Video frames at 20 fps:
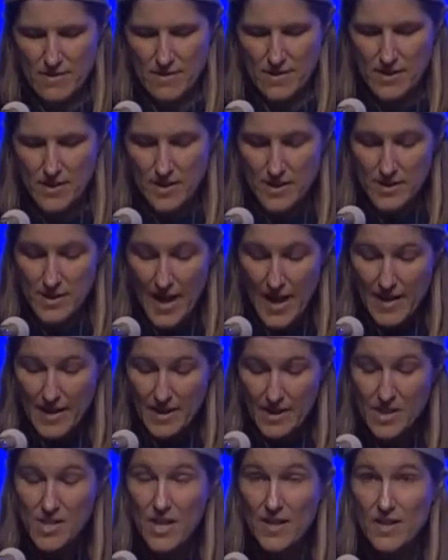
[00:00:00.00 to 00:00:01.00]
to
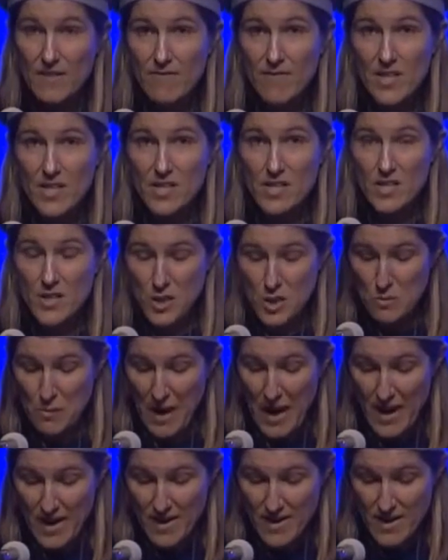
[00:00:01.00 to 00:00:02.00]
designing
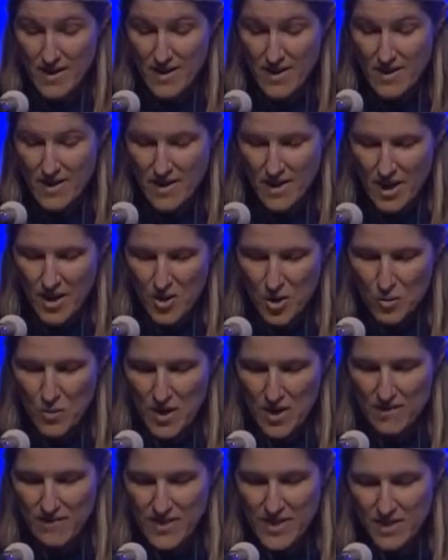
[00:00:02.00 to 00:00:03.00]
jellyfish-inspired
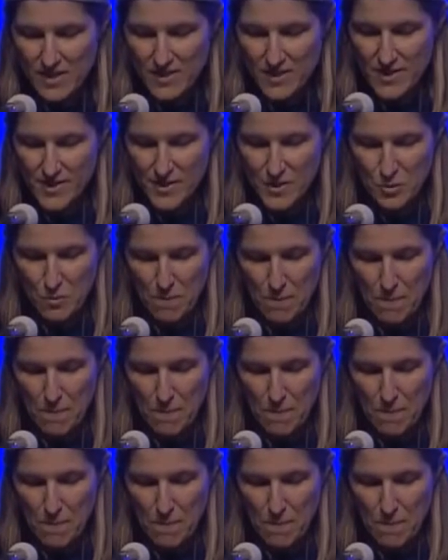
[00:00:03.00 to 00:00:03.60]
underwater vehicles.